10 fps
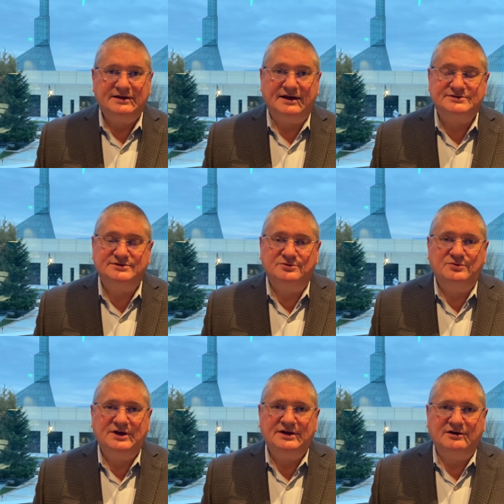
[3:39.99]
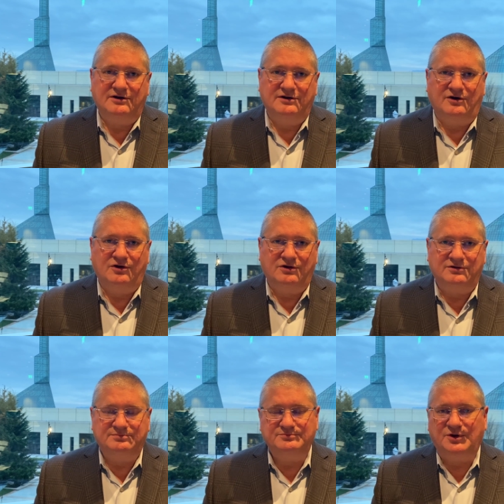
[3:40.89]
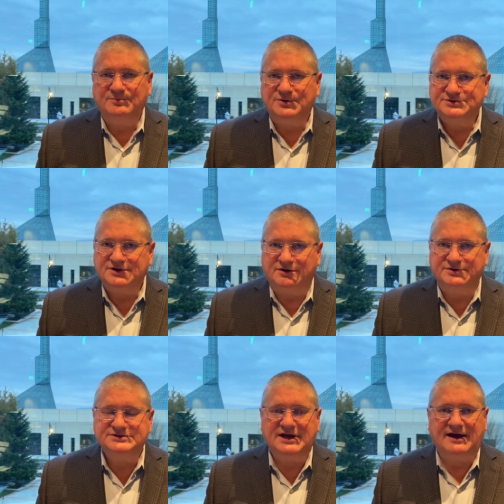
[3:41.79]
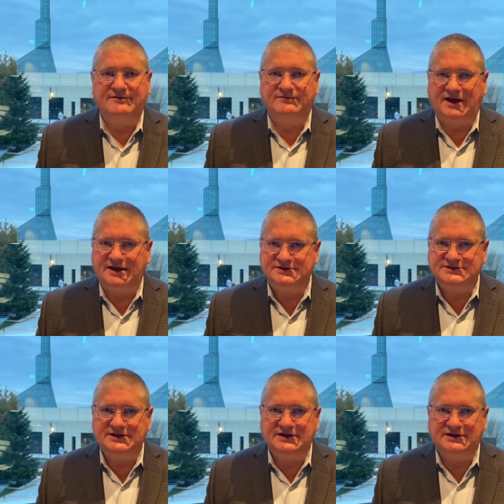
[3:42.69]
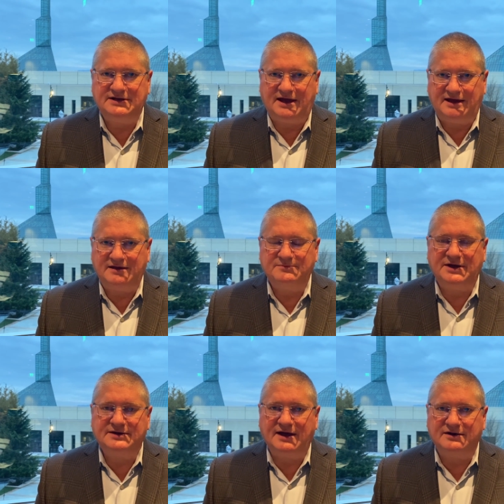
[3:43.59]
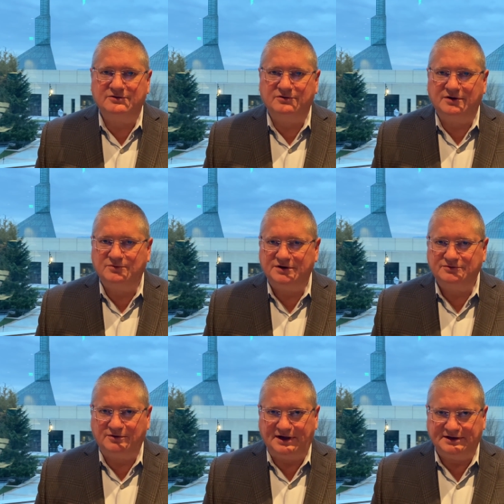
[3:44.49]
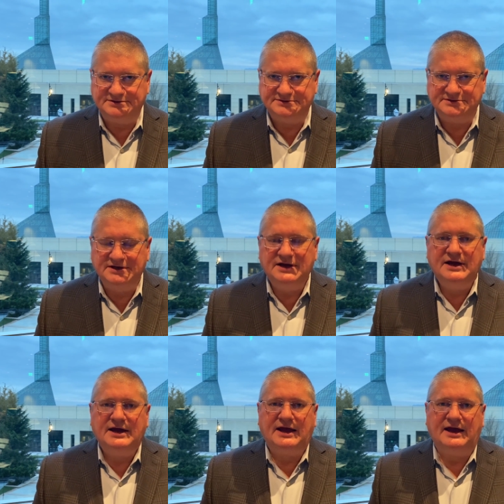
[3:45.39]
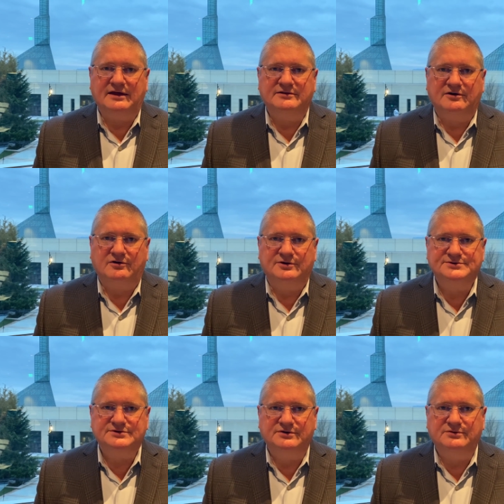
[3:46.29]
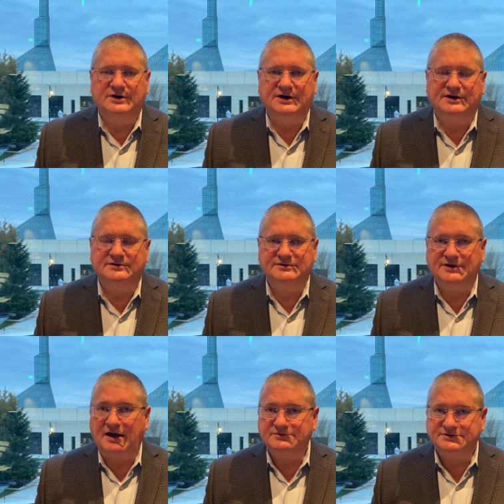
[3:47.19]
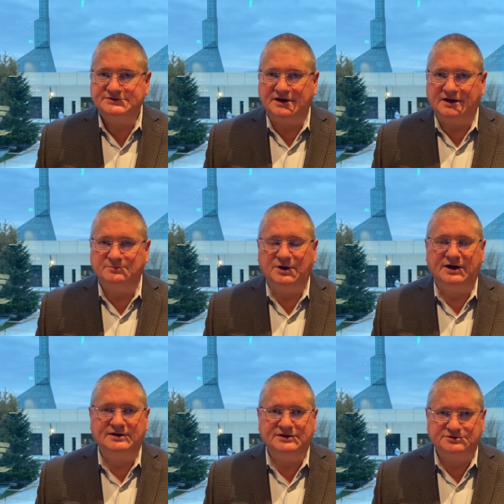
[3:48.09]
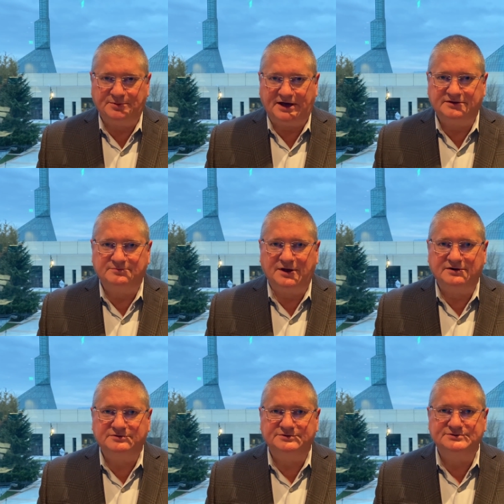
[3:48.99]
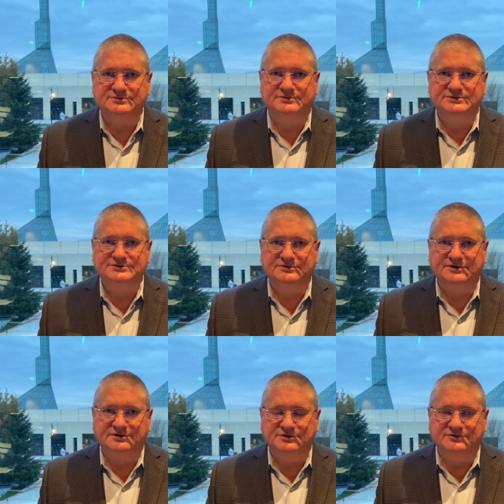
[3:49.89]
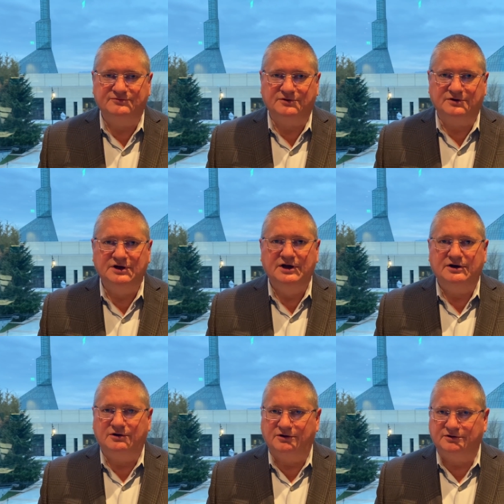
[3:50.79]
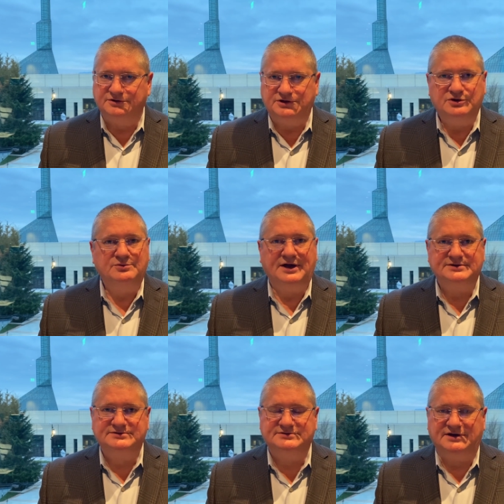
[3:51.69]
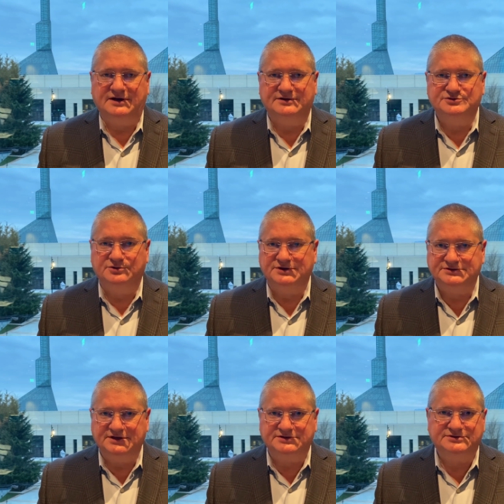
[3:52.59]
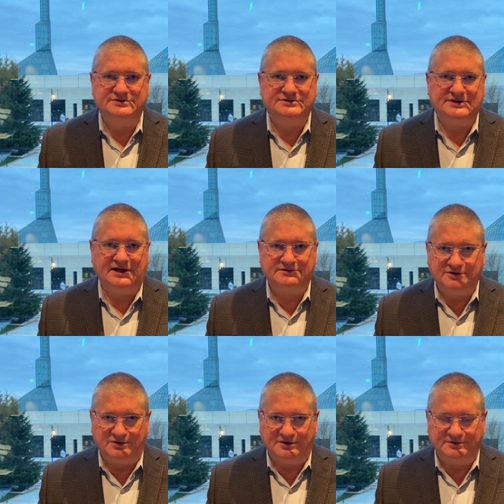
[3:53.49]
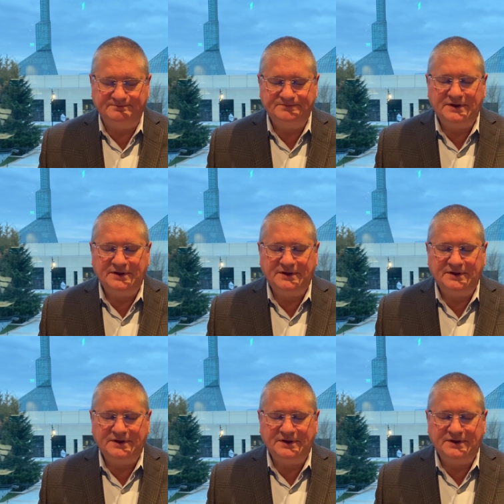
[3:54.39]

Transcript: Yes, so we almost always have 18 AMA Category 1 credits, and they're also countersigned by a naturopathic medical school, so they're good for all US jurisdictions and Kono